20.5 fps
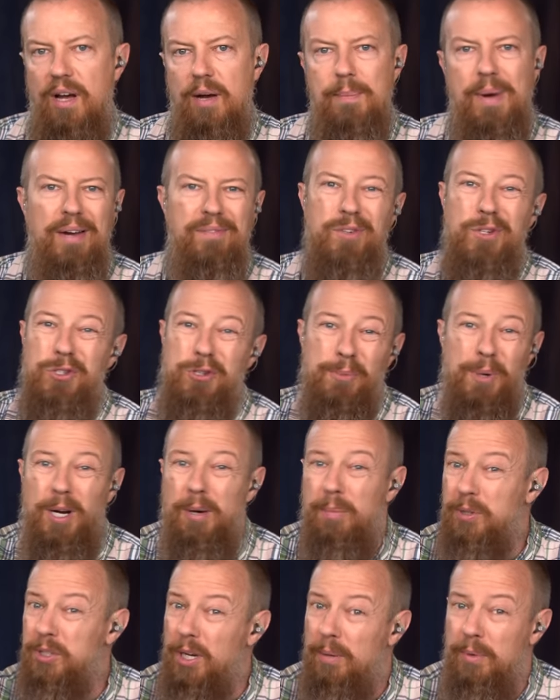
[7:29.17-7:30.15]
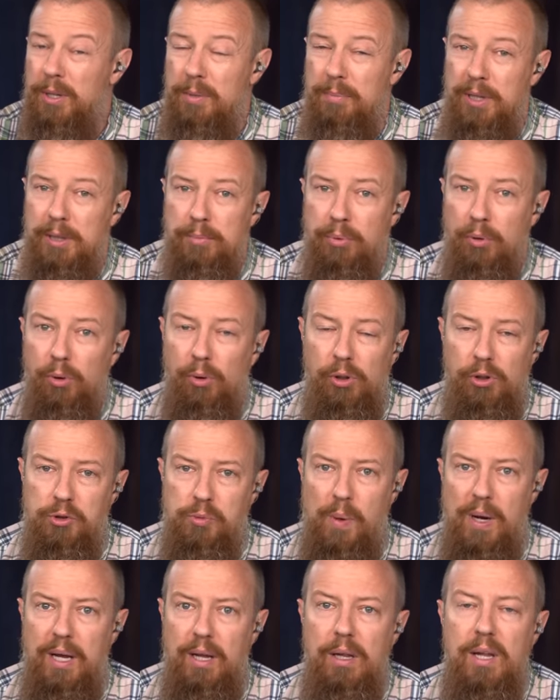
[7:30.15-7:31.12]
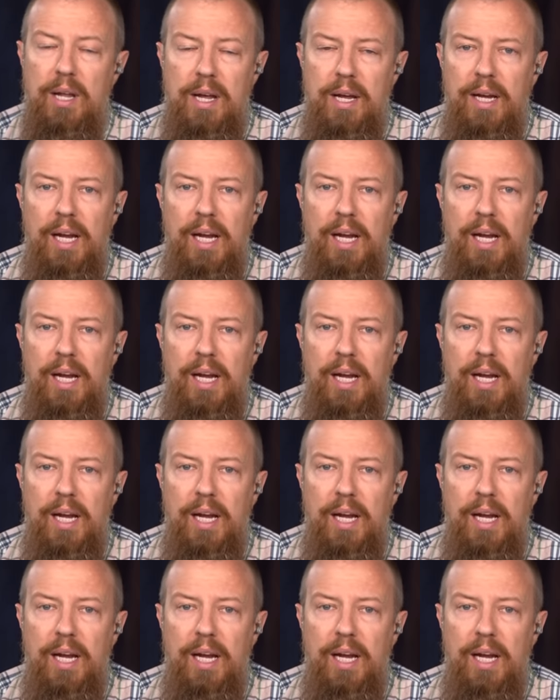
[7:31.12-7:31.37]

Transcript: Um, I've used them a couple times on the Big Pearl as well.